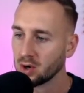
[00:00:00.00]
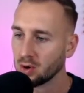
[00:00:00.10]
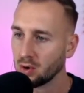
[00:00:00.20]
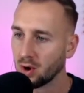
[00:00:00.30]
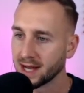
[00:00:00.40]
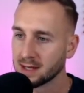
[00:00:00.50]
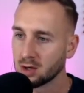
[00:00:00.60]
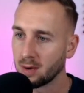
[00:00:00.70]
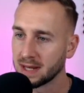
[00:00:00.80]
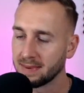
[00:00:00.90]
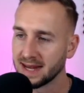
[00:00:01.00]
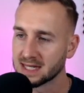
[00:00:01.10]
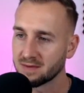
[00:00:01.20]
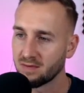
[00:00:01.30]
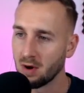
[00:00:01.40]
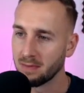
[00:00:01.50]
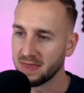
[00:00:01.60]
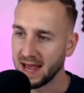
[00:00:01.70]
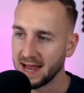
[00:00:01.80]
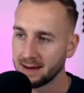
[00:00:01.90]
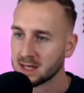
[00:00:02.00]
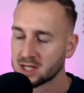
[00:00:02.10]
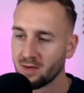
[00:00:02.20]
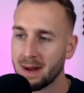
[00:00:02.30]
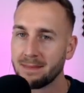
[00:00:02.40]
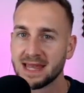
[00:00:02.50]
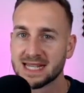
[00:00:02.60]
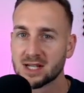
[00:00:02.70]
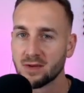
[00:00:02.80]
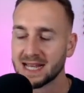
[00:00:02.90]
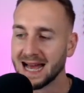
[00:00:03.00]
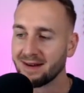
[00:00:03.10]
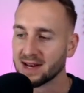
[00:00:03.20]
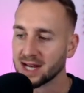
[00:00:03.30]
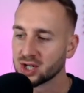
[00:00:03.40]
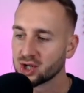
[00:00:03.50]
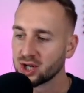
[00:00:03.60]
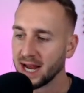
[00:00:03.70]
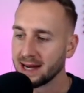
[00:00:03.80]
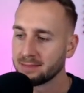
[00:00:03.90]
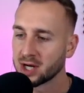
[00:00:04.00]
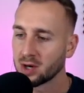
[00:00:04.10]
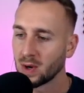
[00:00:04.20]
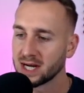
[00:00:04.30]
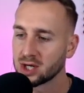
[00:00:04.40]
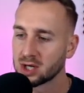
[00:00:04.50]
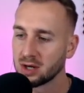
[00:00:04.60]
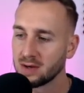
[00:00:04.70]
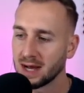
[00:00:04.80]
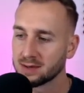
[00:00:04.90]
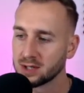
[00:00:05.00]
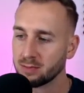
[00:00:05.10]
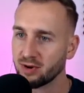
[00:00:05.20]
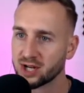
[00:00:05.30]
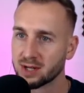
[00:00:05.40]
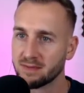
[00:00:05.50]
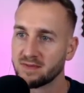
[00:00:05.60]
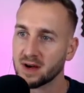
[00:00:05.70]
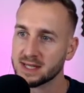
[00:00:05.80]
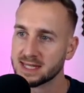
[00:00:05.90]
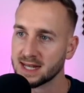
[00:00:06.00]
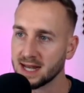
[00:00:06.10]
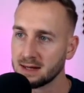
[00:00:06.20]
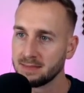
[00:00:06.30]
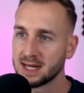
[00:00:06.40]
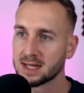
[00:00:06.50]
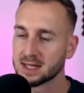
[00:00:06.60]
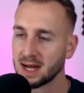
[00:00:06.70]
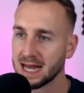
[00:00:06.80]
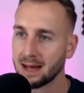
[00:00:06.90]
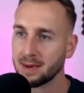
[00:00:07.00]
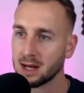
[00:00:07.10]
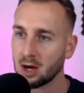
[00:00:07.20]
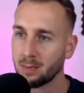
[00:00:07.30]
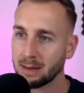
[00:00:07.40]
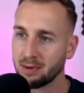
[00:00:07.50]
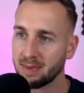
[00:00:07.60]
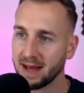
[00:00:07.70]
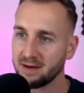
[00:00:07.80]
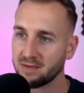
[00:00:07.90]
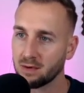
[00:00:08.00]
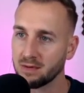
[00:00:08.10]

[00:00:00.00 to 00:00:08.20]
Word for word: or I can copy paste from there. So remember, this is on the Avalanche chain. I'm going to quickly show you how to bridge some funds in because I am a little bit prepared for